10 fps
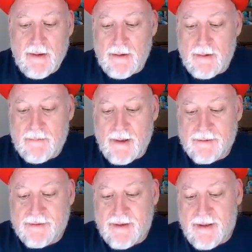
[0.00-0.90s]
I
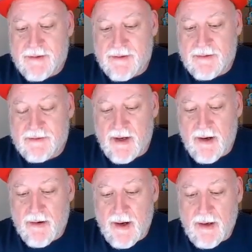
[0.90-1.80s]
don't see any issues
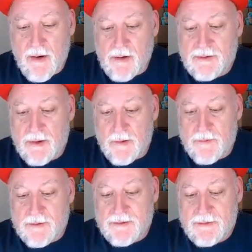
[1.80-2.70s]
there, and our
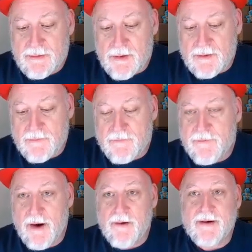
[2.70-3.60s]
surface looks
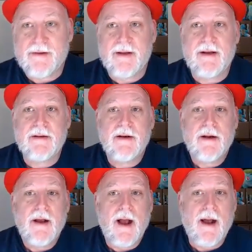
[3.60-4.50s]
very clean.
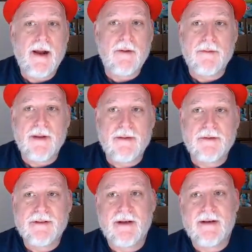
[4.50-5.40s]
I don't think
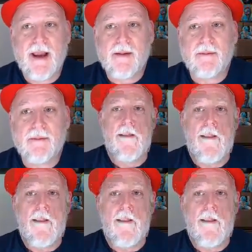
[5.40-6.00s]
there's any damage.